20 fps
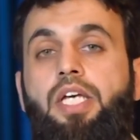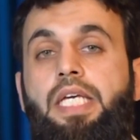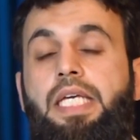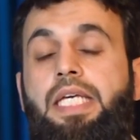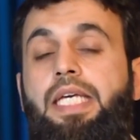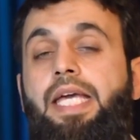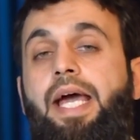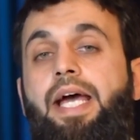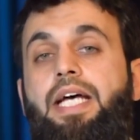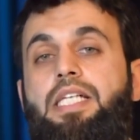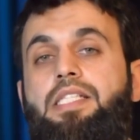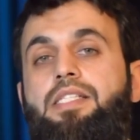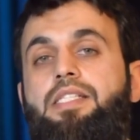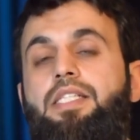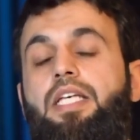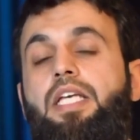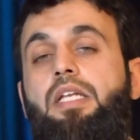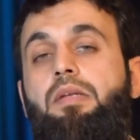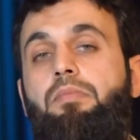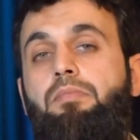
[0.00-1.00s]
he has
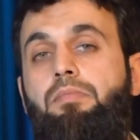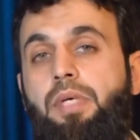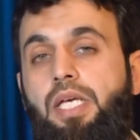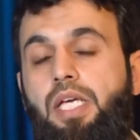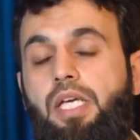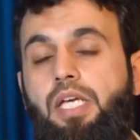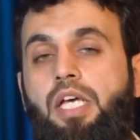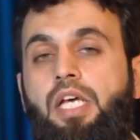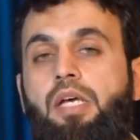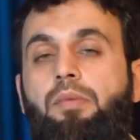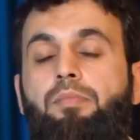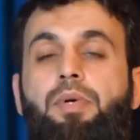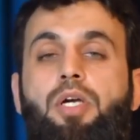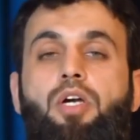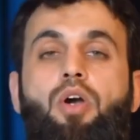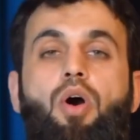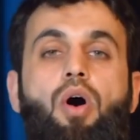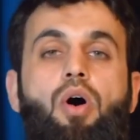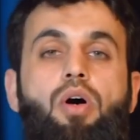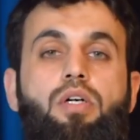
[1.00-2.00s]
seen me,
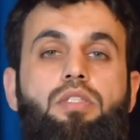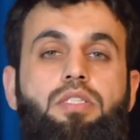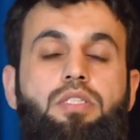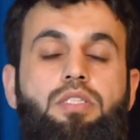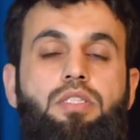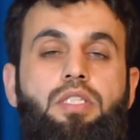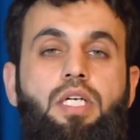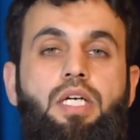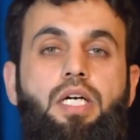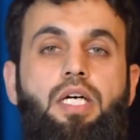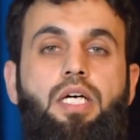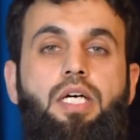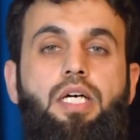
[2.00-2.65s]
because